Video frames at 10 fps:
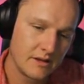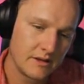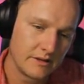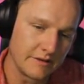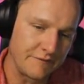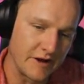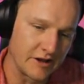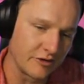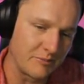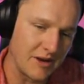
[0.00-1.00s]
the foul
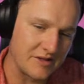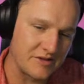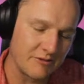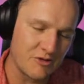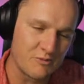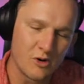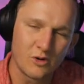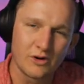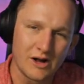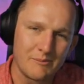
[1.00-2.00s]
took place. That was
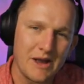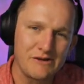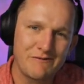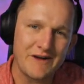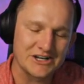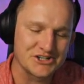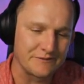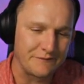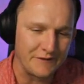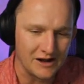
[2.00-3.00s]
more a manufactured
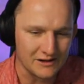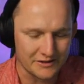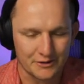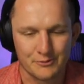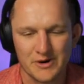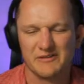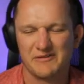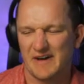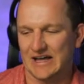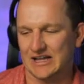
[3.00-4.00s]
foul than a real
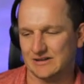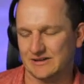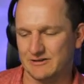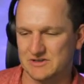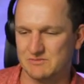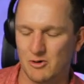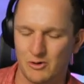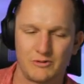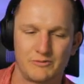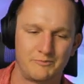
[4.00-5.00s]
foul. That was
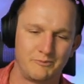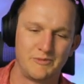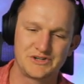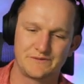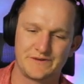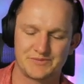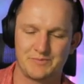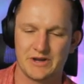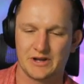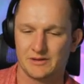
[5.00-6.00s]
more Mitrovic
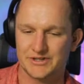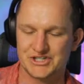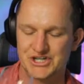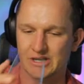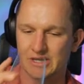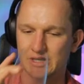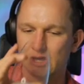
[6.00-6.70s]
being a little bit cheeky.